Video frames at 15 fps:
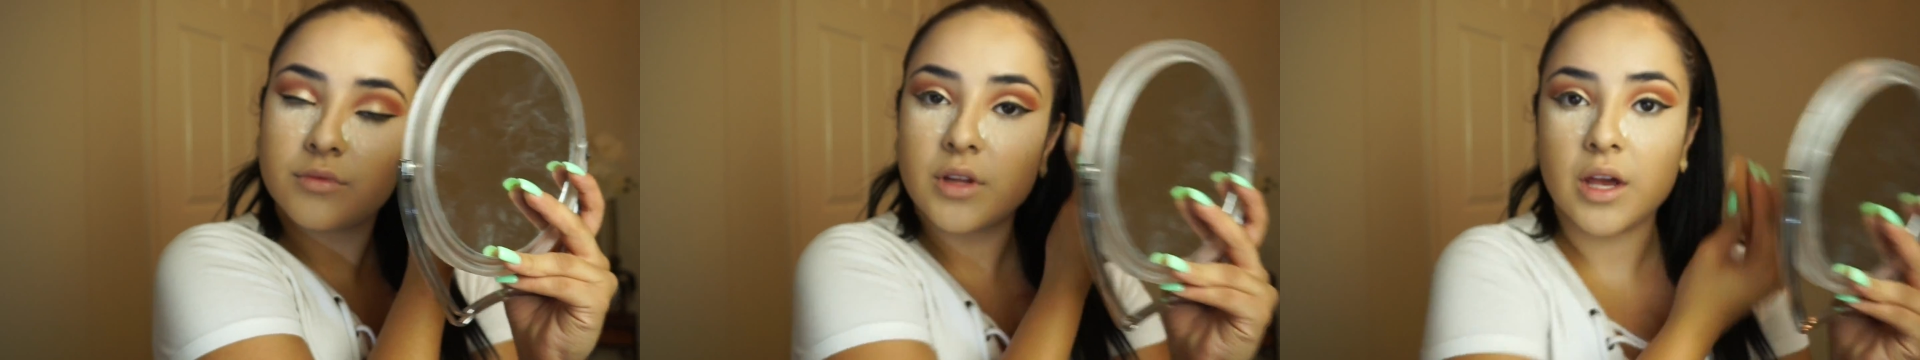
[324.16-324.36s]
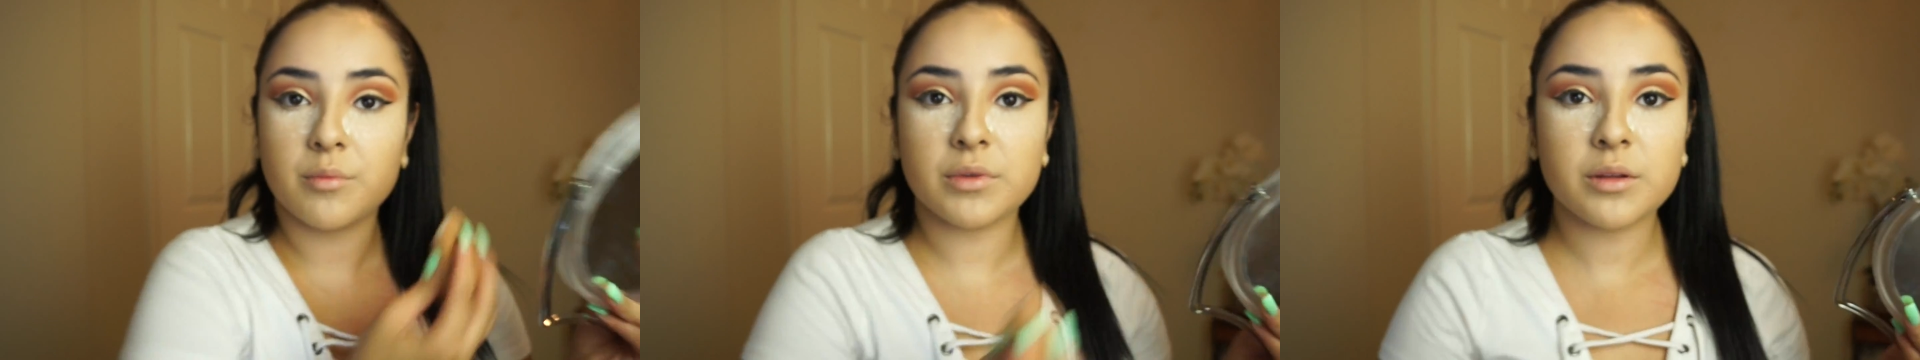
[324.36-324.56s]

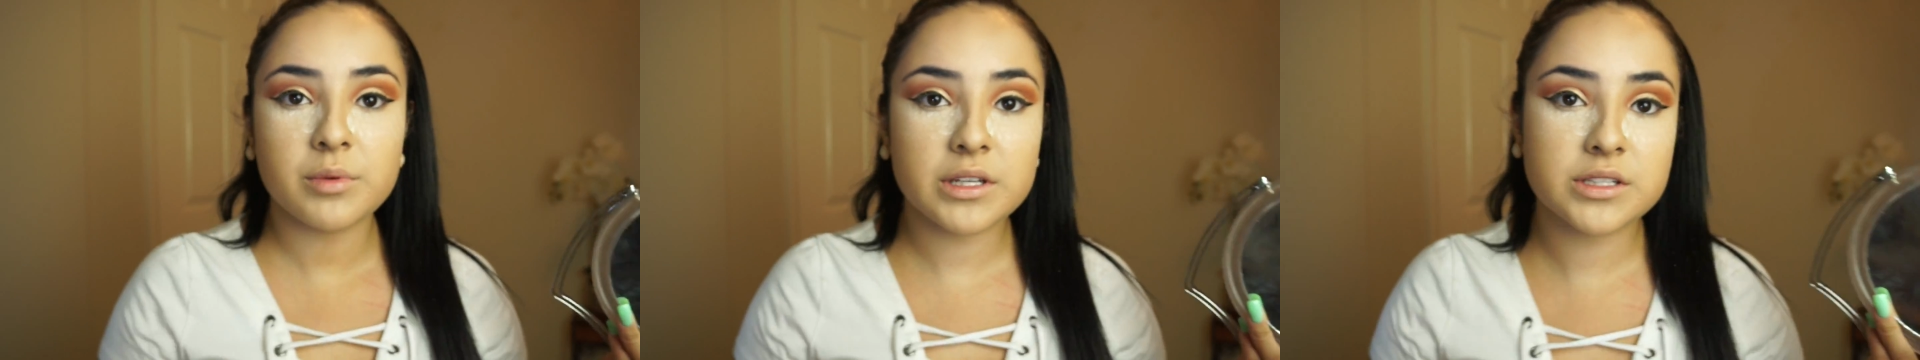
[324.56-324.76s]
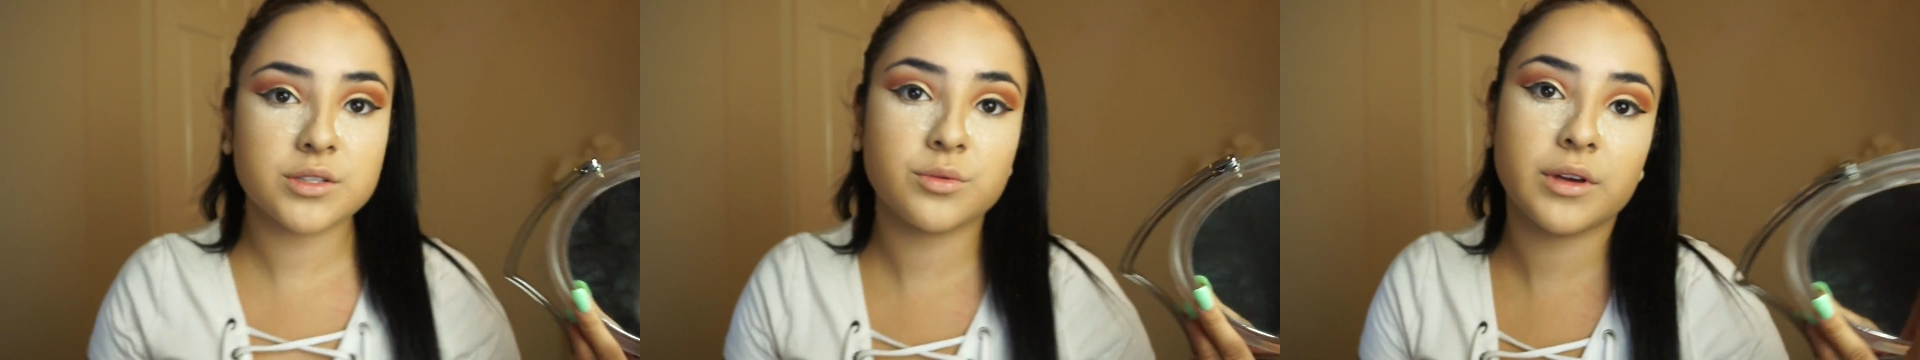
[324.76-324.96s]
I'm going to
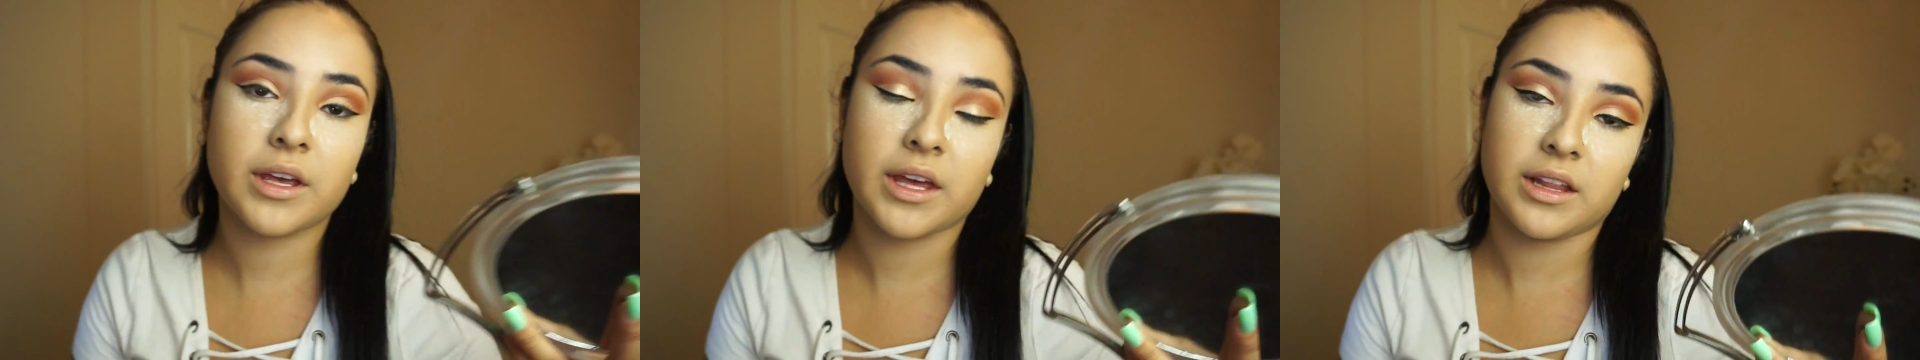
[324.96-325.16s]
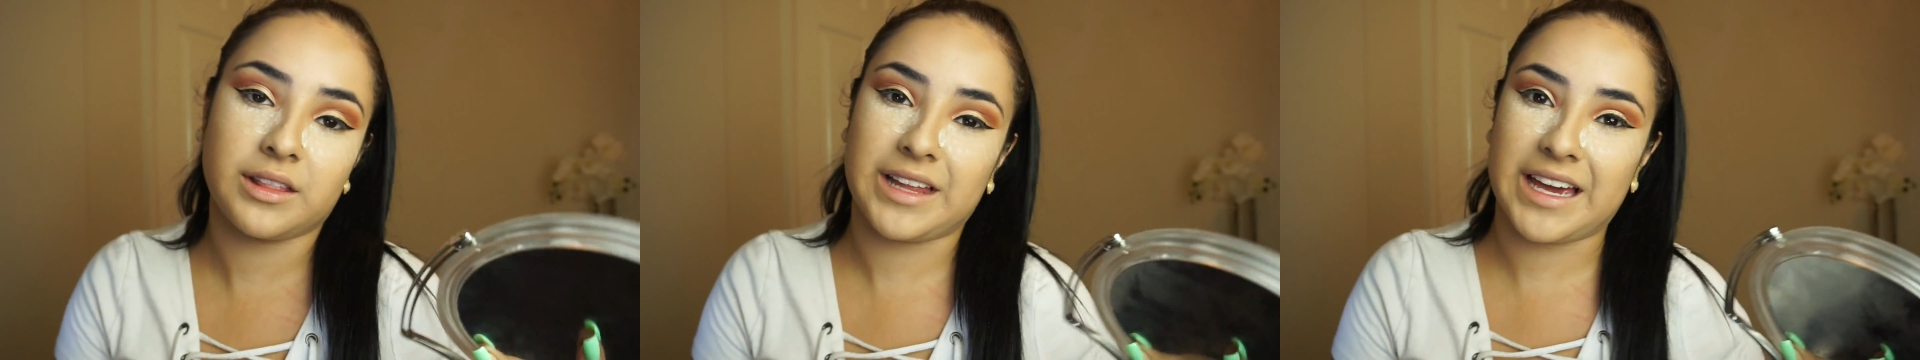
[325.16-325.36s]
be
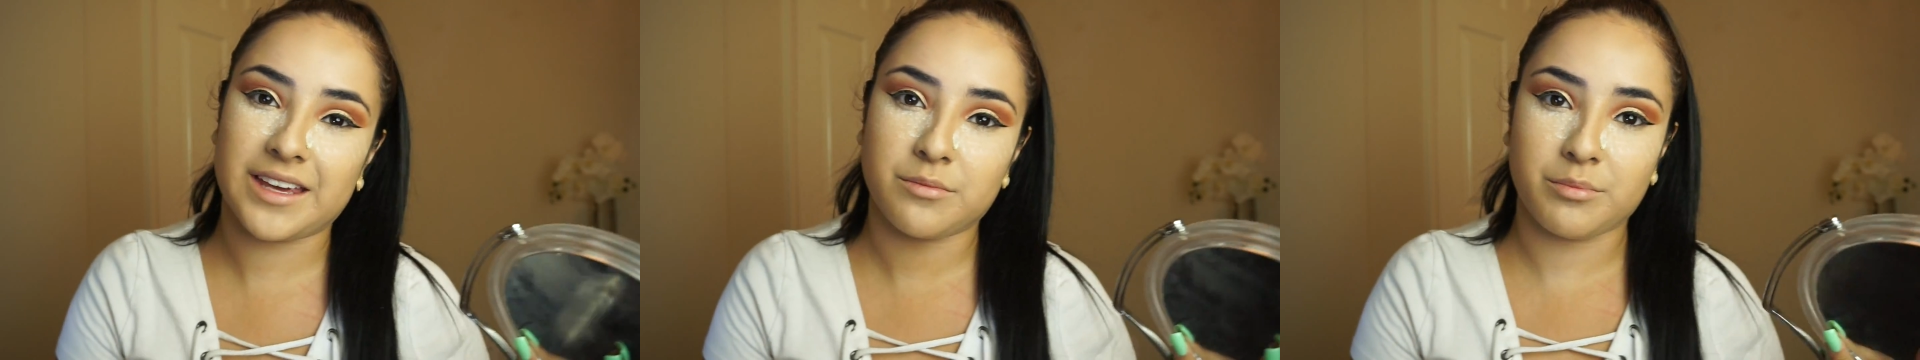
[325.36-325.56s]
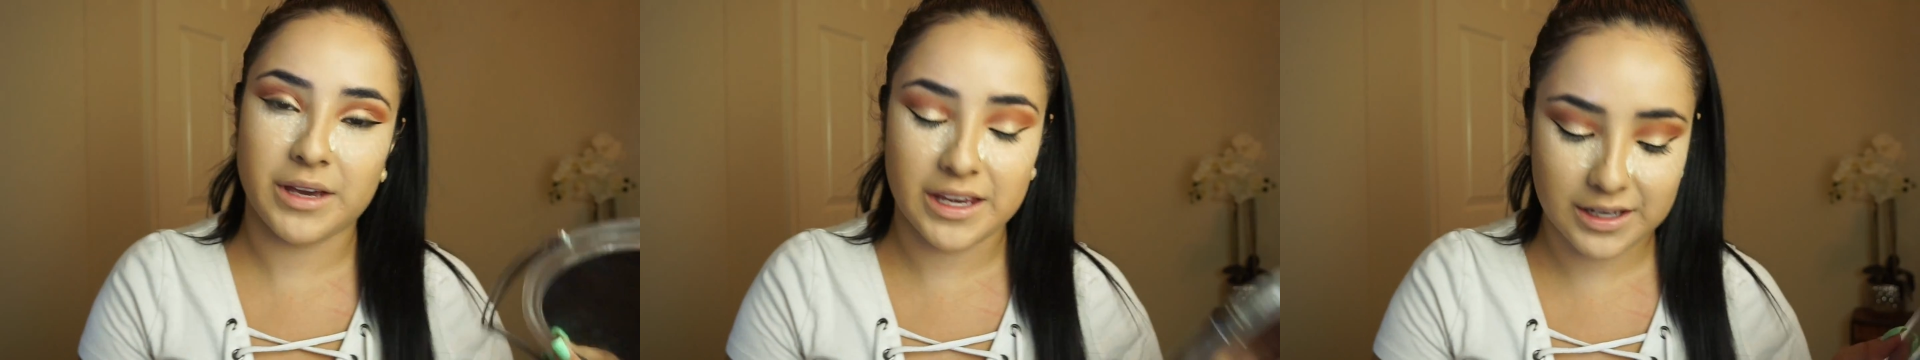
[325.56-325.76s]
doing a
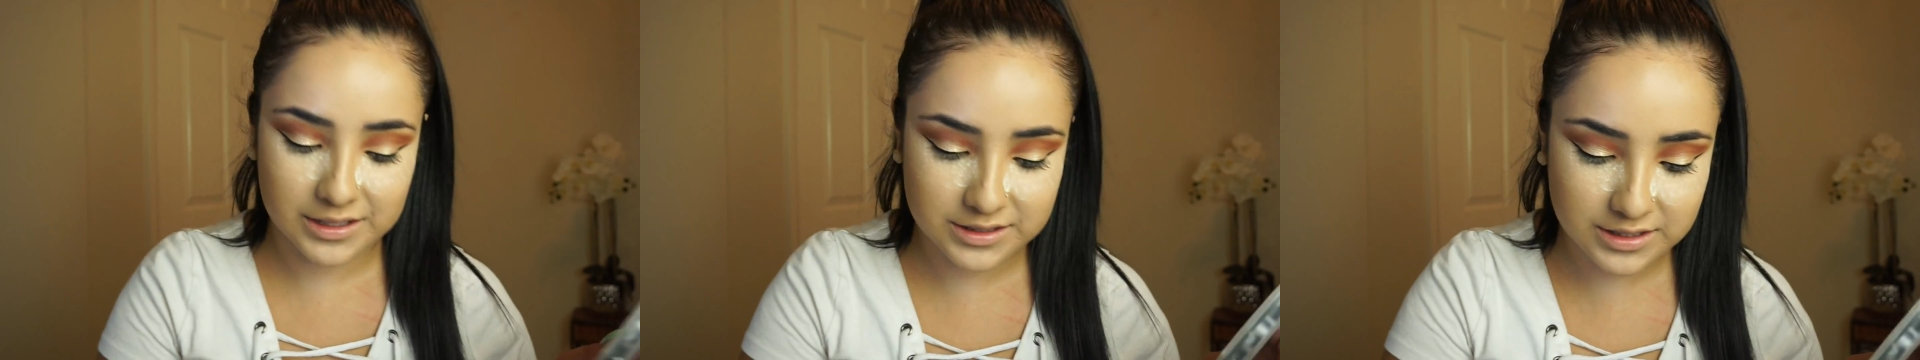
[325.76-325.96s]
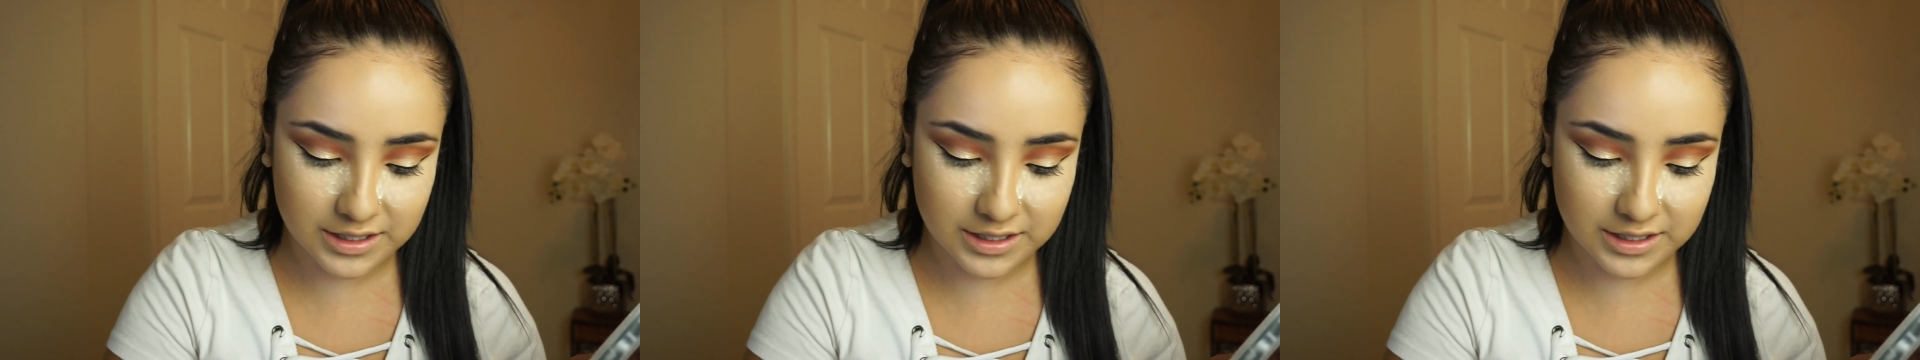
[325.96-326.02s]
light bake